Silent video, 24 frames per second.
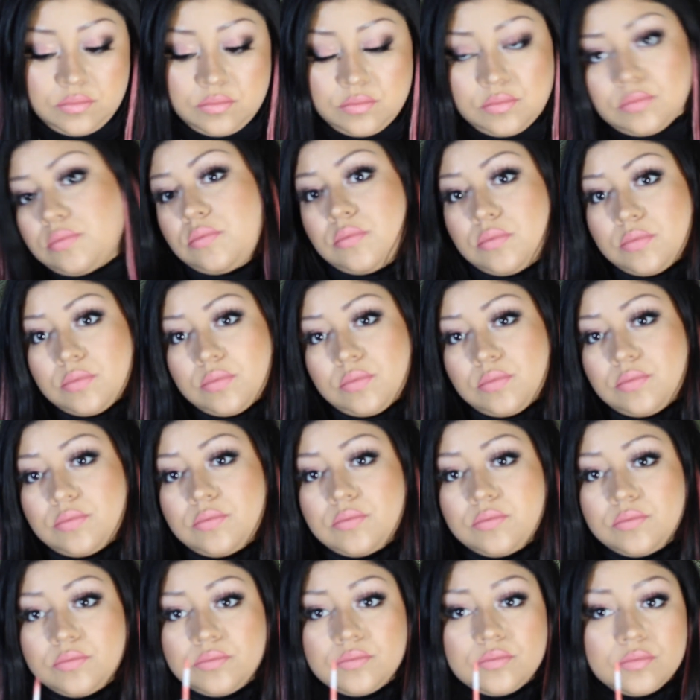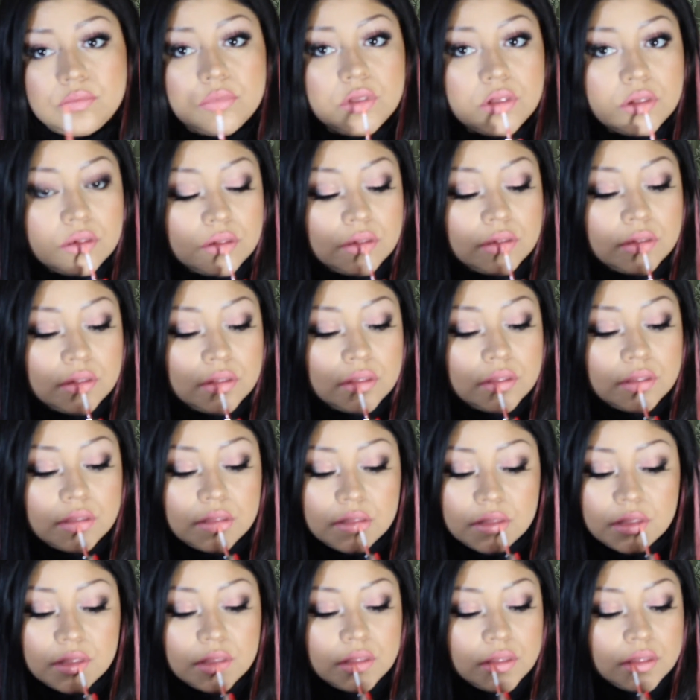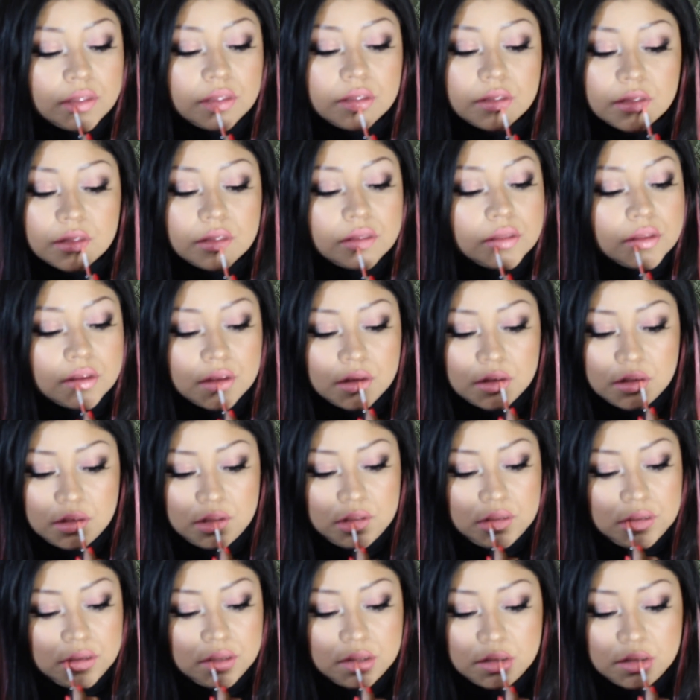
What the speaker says: lip gloss and Katie.